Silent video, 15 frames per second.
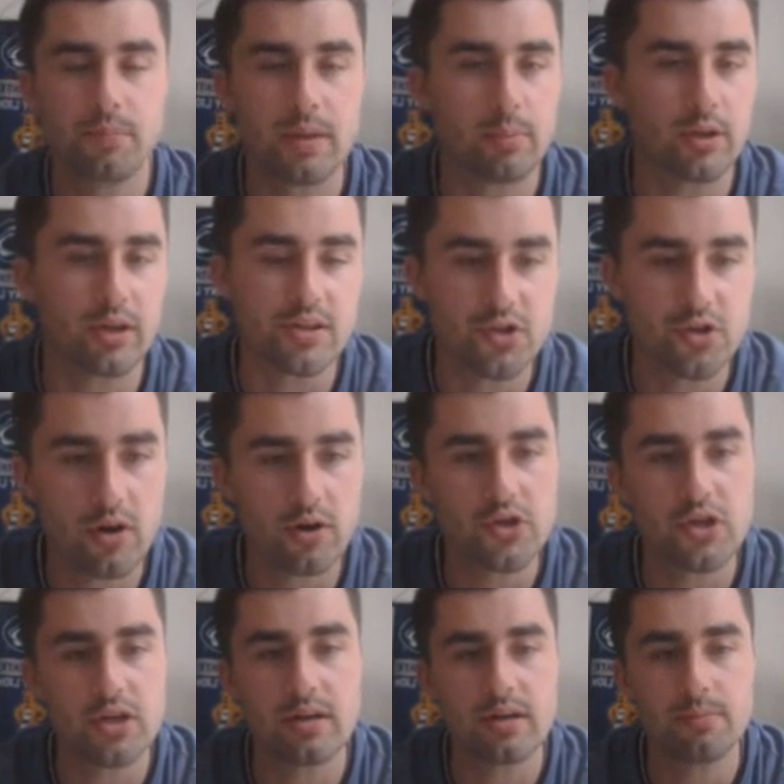people in
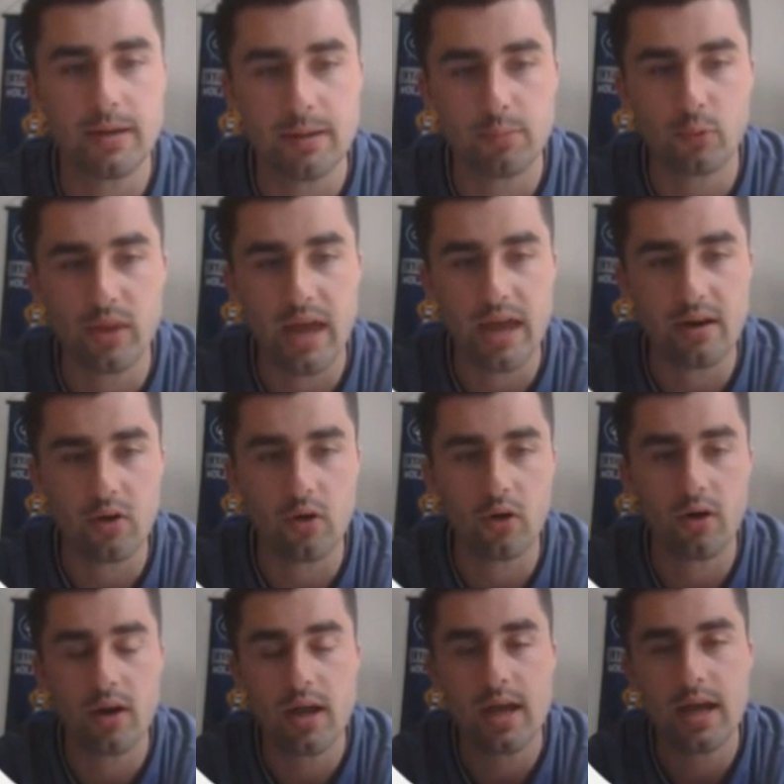construction, people that
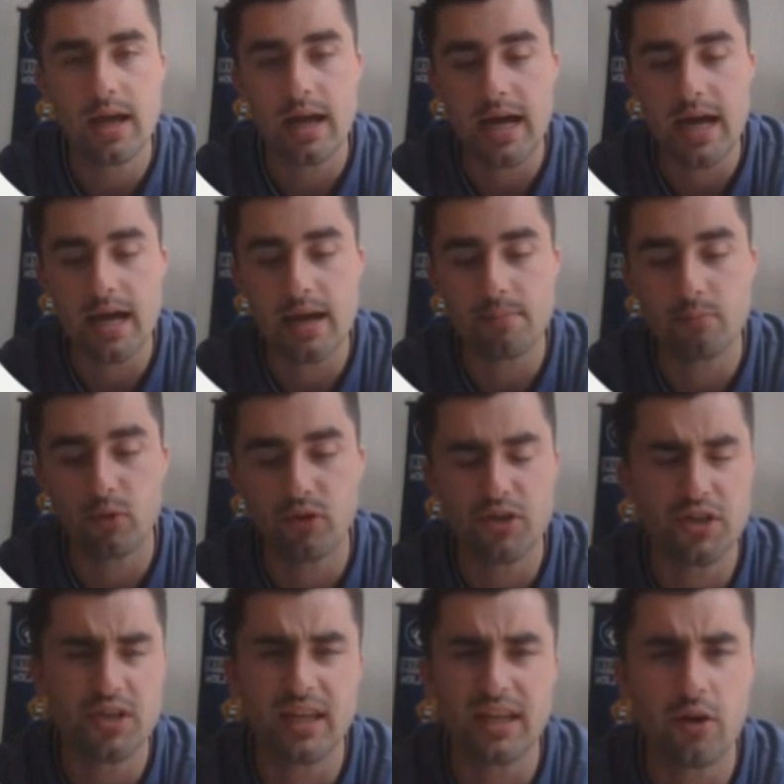are really
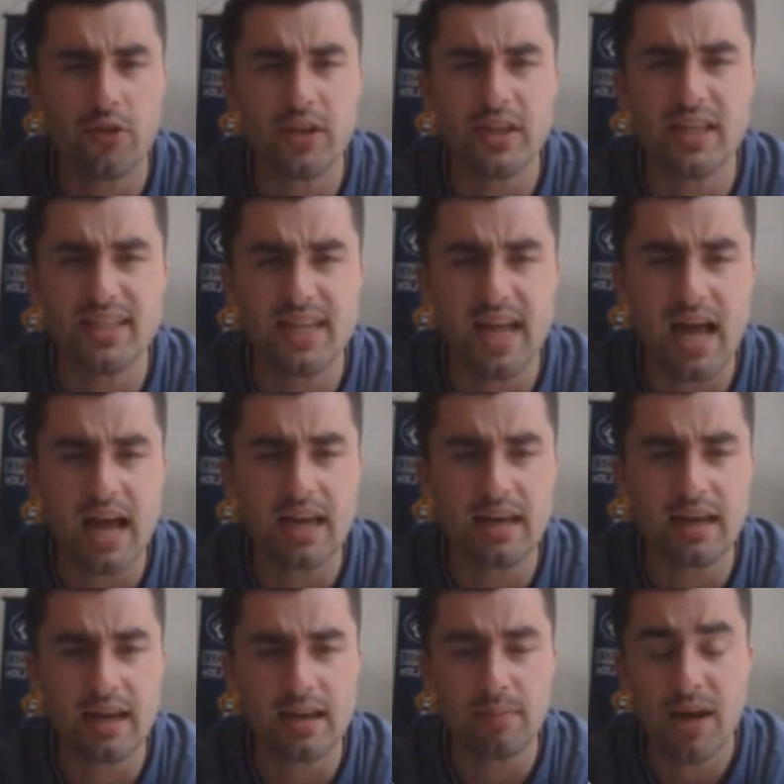just like on the
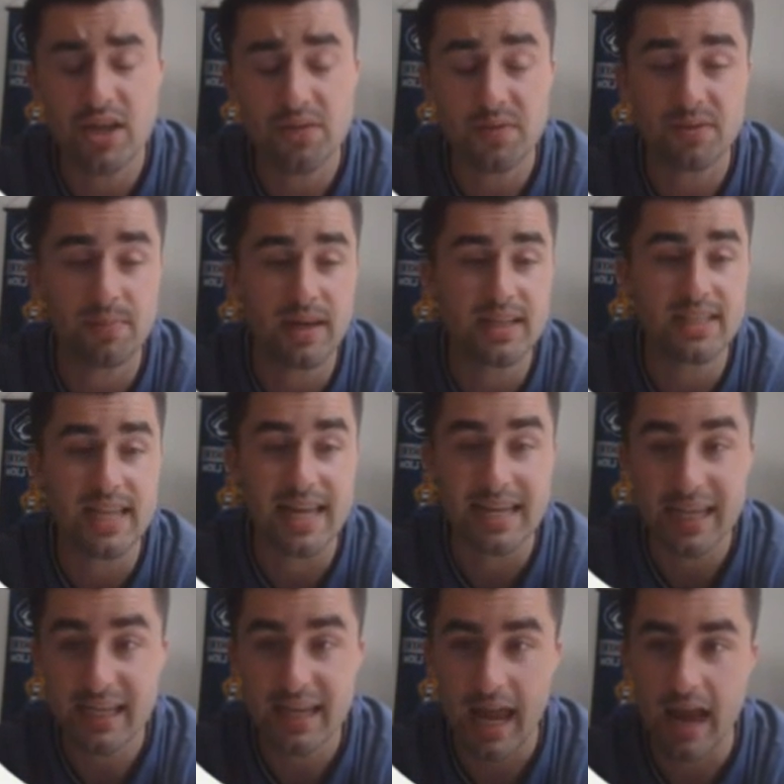design and management space that
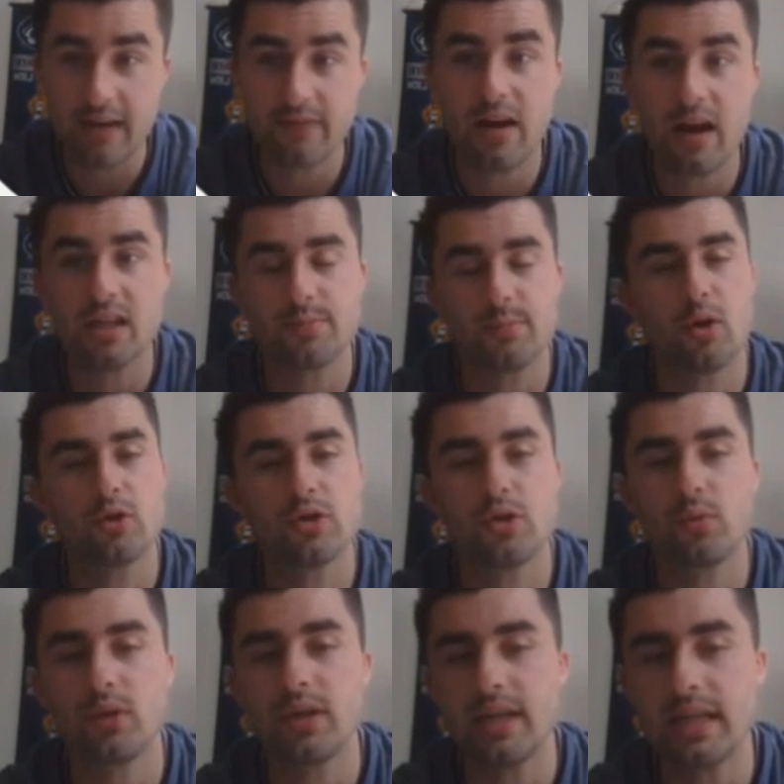need CAD files, but also
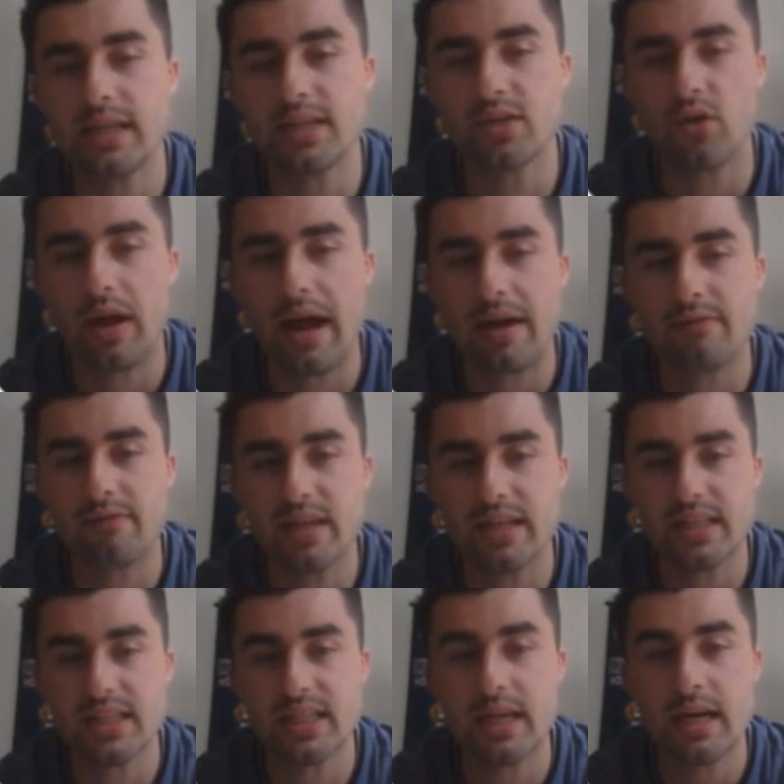really need to still have
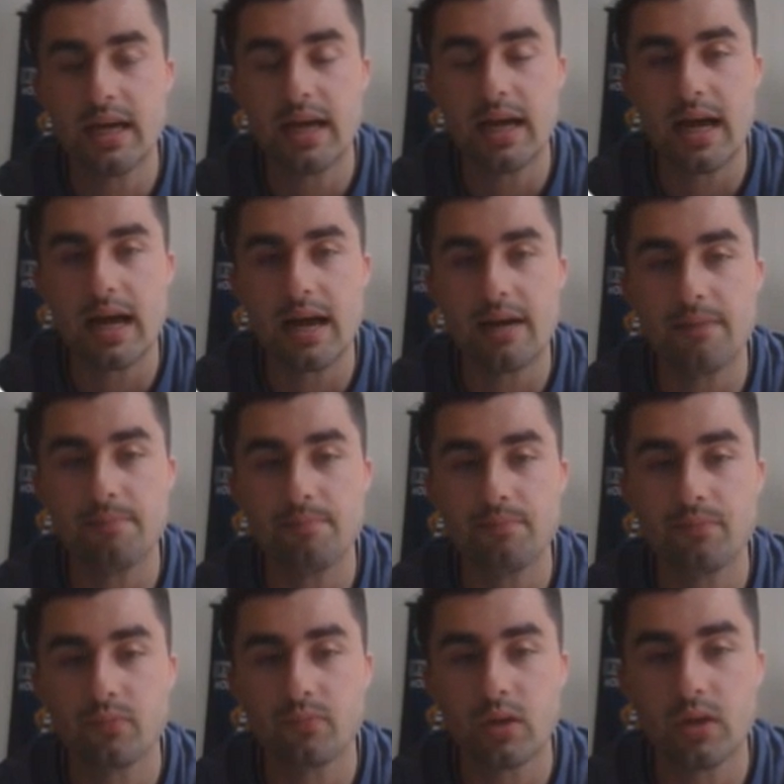this
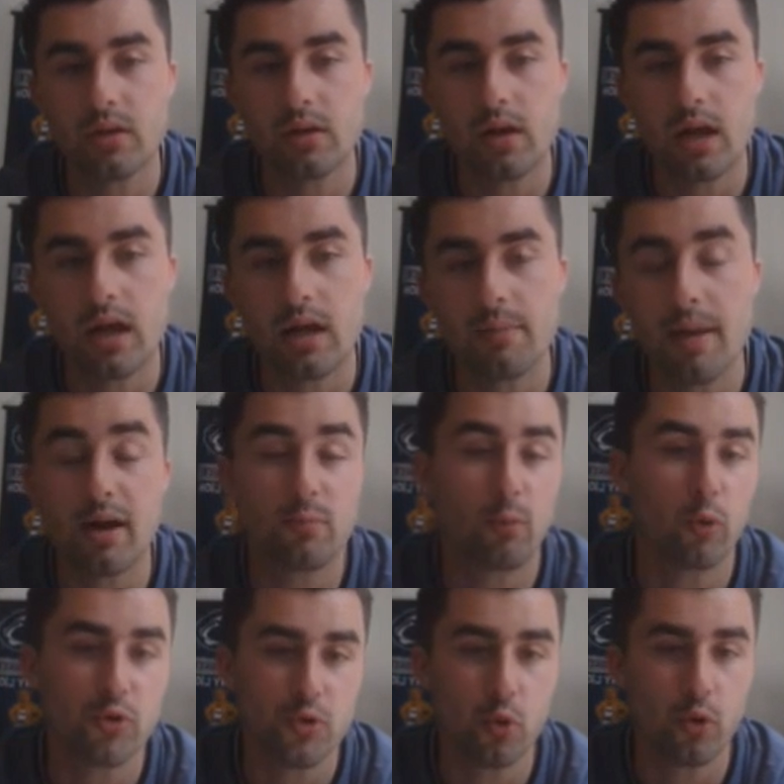
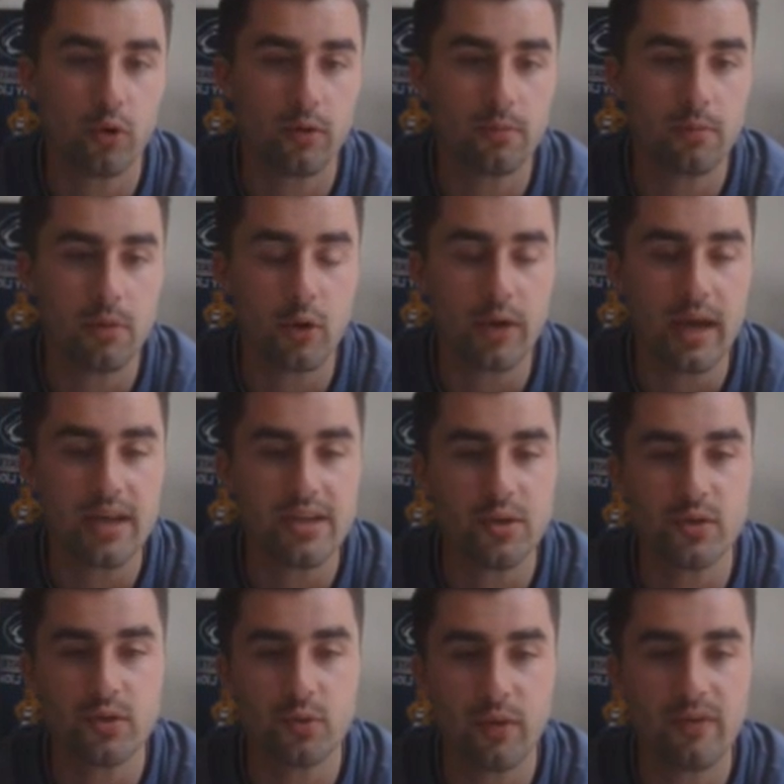Matterport tour. Okay, so
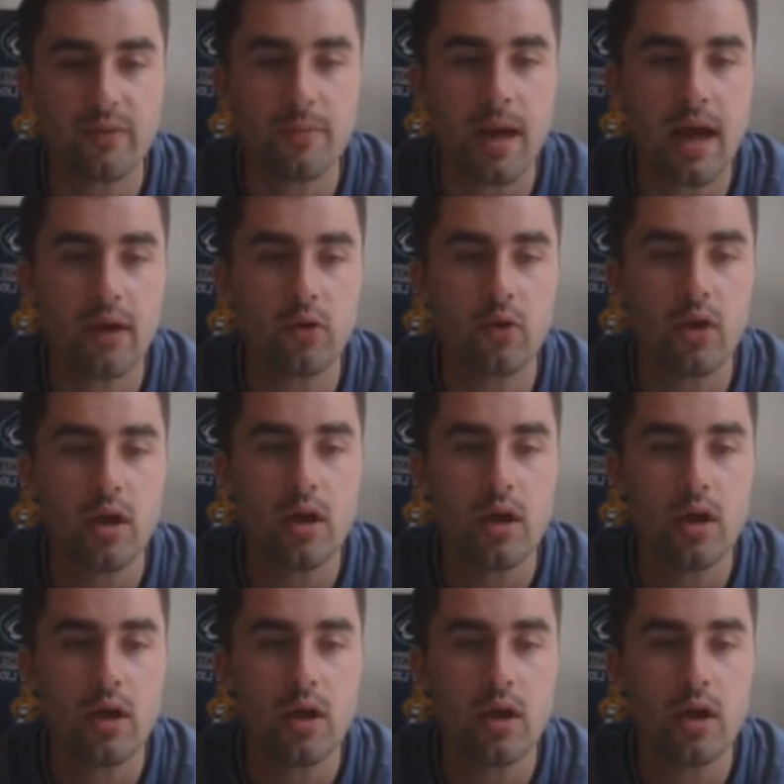it's a Revit model,